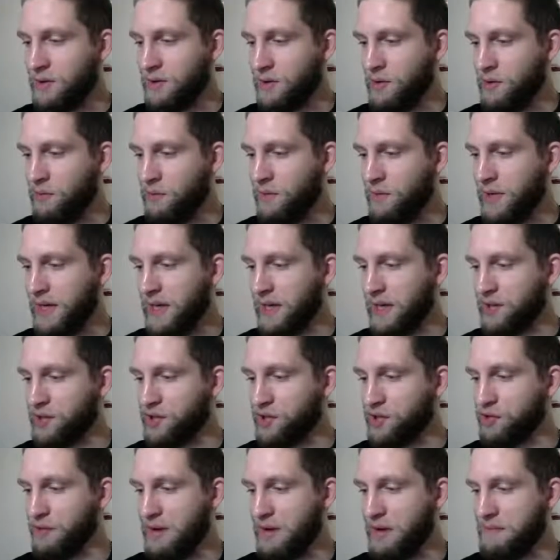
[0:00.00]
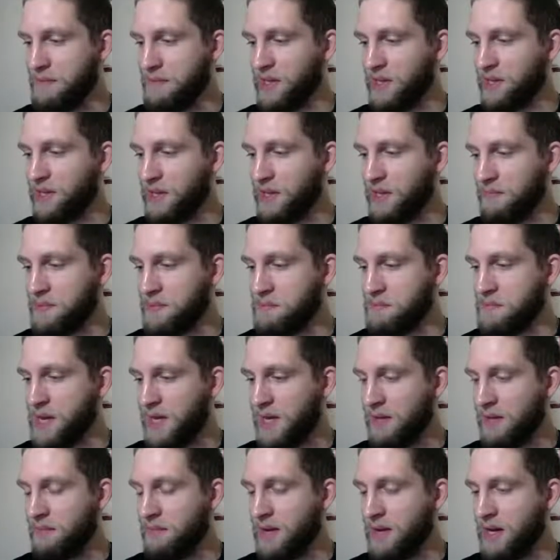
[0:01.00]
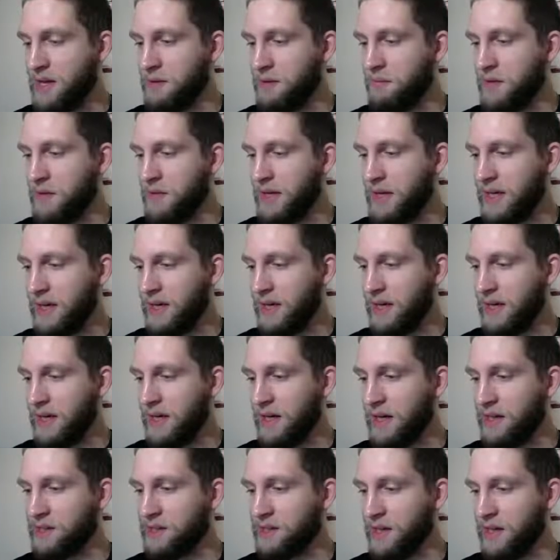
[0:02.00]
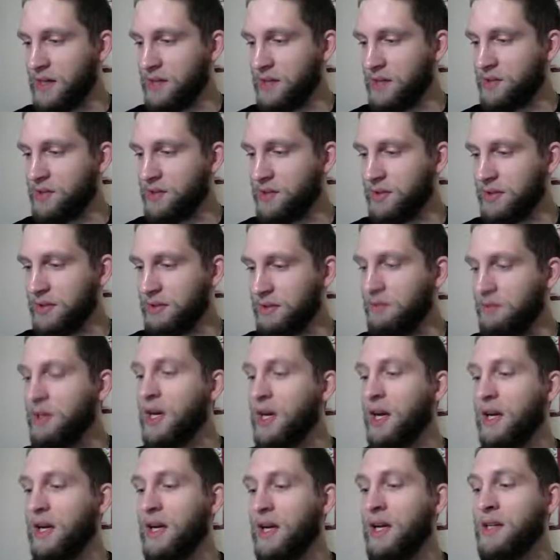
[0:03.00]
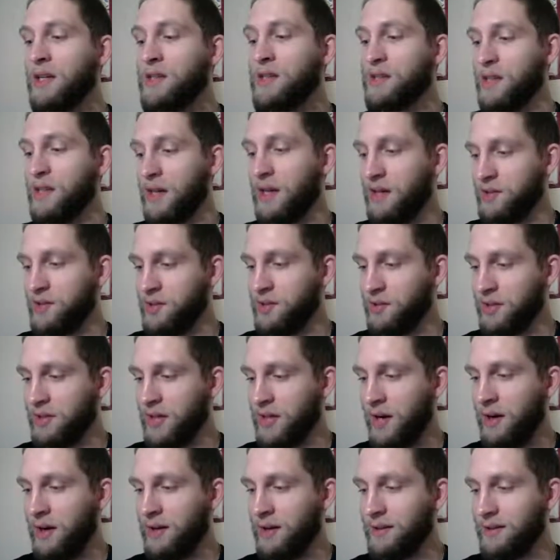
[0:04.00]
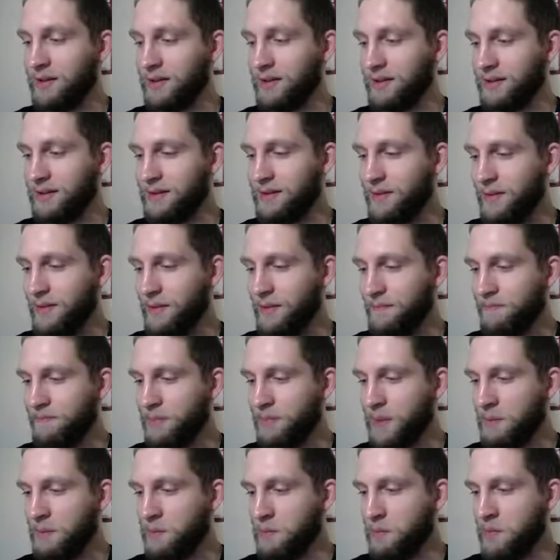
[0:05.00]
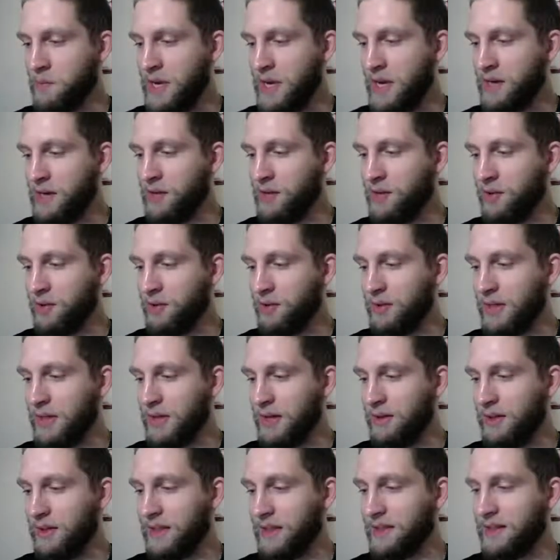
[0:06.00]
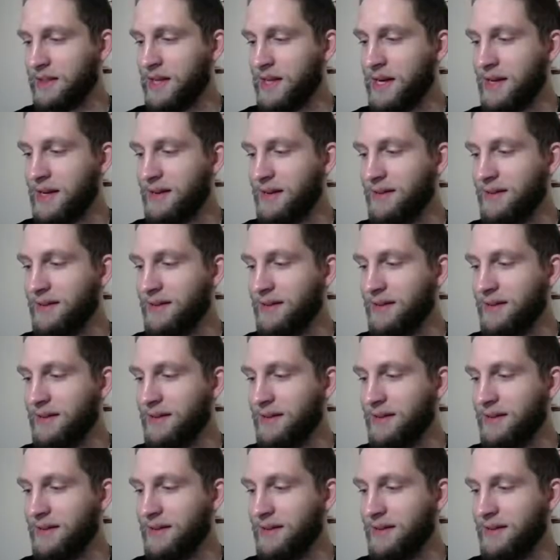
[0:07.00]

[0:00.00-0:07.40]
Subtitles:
We get straight messed up in Melee Melee. We got exiled to Akala. But we ain't going out like that.